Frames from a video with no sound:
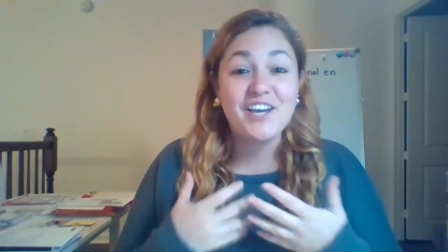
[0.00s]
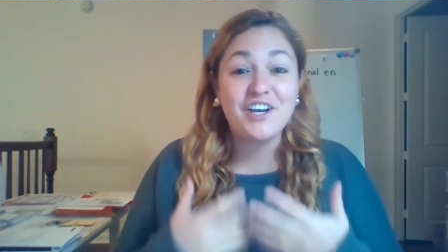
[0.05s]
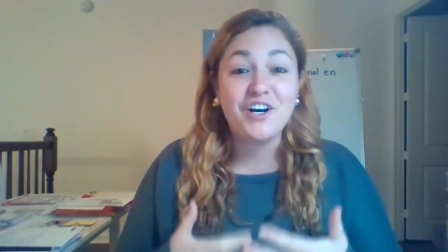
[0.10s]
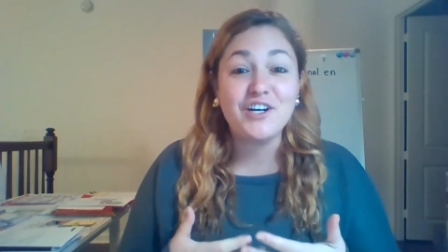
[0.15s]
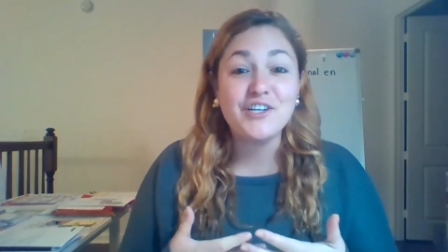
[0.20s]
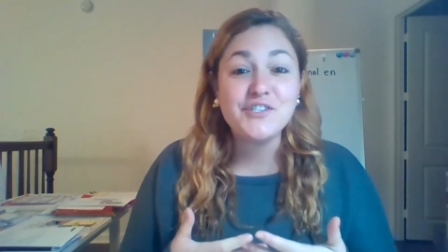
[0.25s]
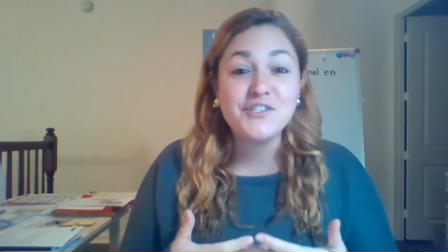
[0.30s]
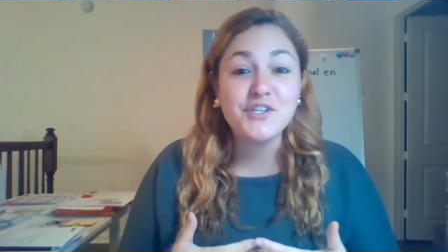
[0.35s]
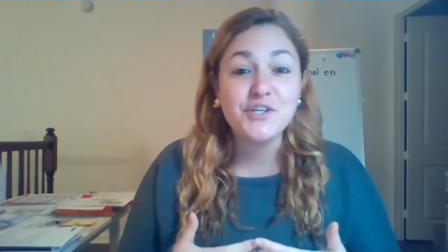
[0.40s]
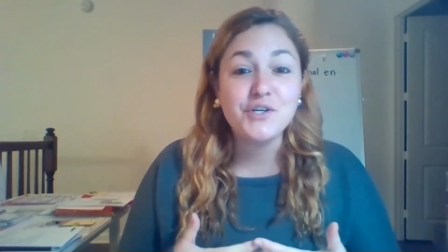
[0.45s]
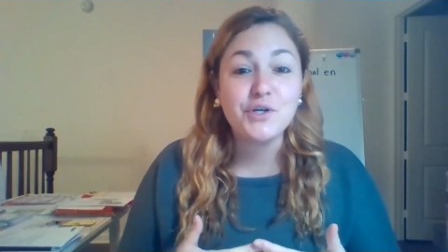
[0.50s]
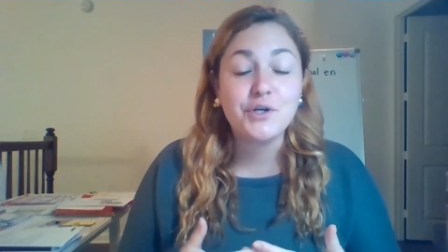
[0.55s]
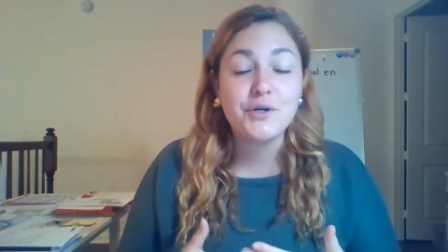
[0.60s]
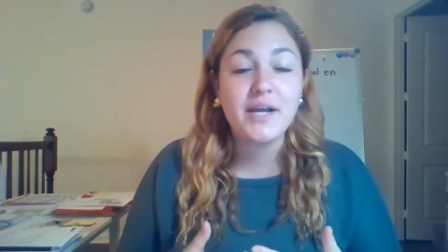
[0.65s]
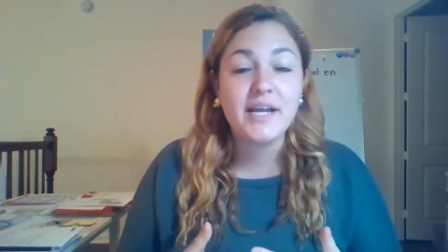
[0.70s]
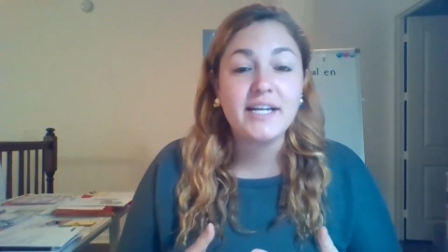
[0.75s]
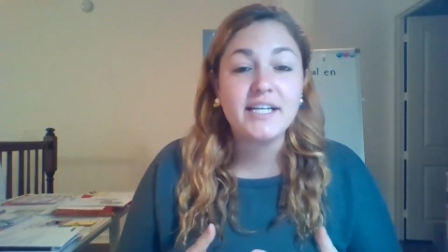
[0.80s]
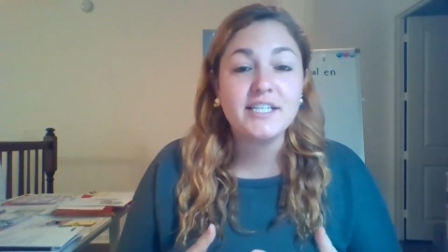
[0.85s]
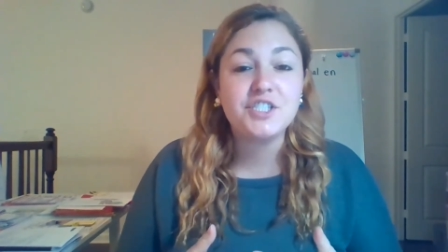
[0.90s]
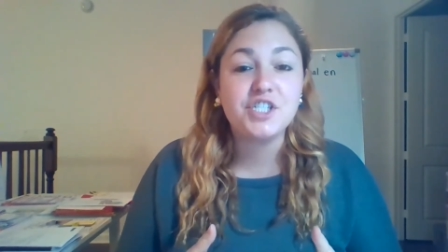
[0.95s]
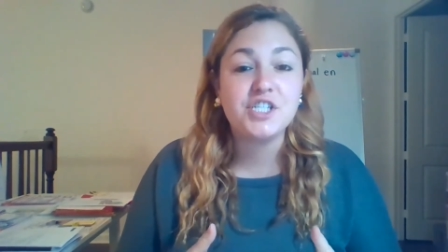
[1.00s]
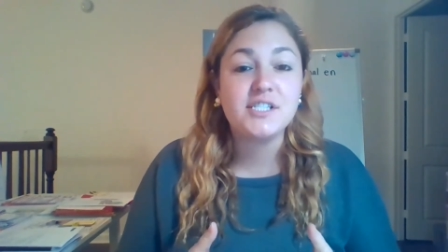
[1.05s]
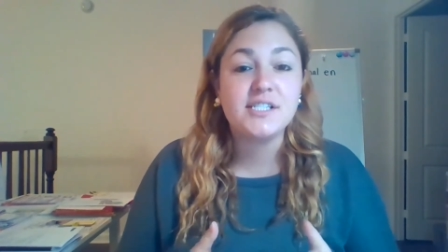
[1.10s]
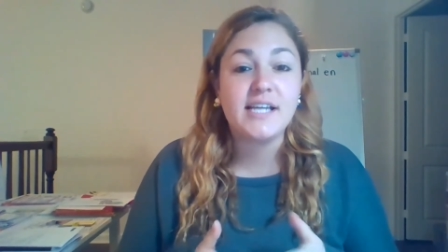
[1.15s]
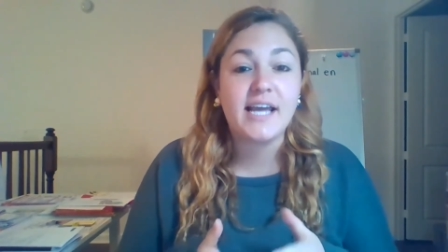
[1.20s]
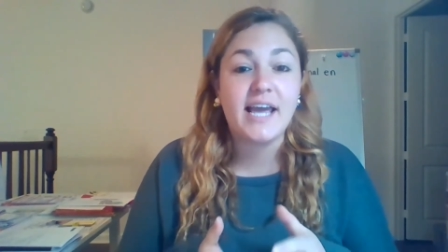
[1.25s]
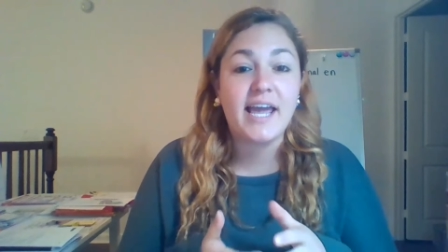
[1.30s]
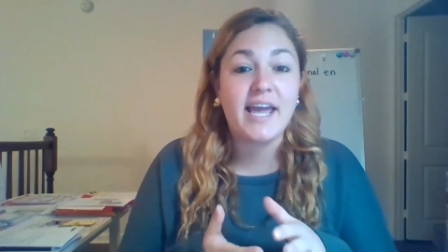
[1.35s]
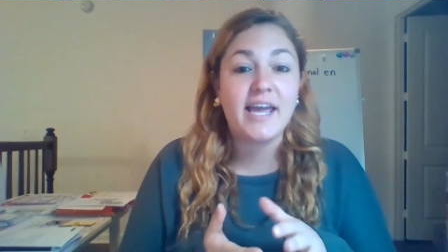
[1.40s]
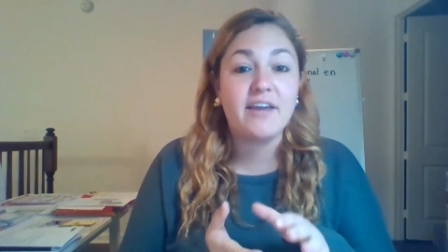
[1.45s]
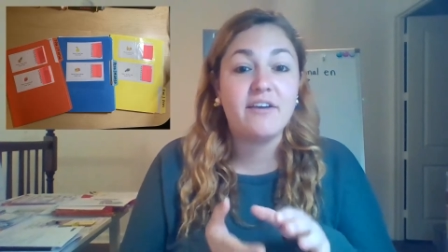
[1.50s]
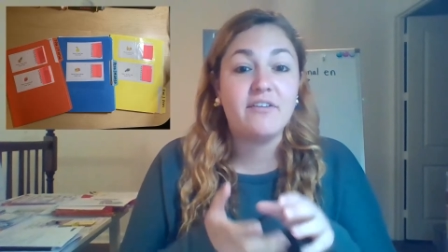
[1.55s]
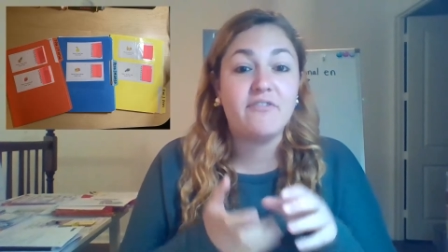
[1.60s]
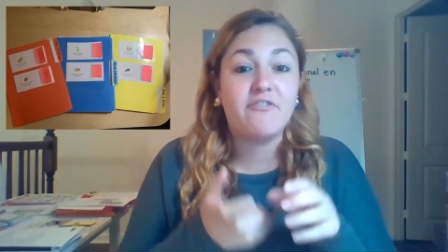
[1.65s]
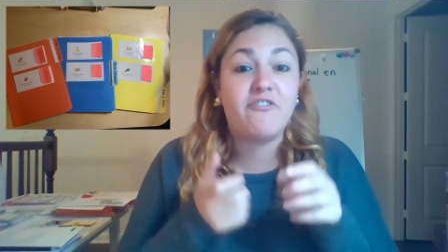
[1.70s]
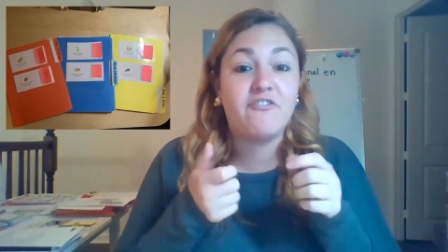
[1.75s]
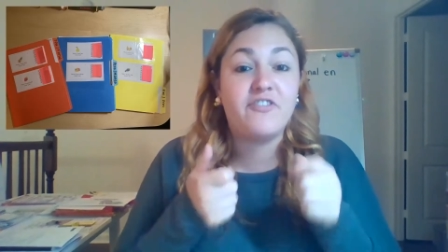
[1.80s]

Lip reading: I also created just a